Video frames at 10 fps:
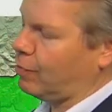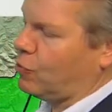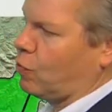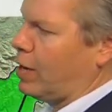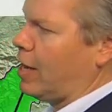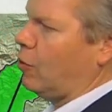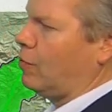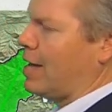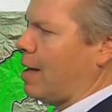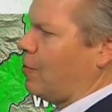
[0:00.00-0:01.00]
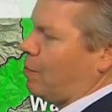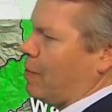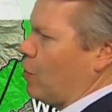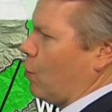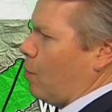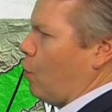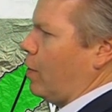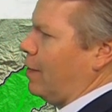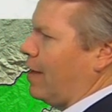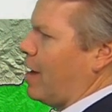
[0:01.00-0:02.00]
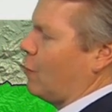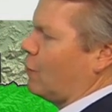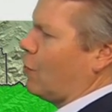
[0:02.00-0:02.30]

some tornado damage being reported there.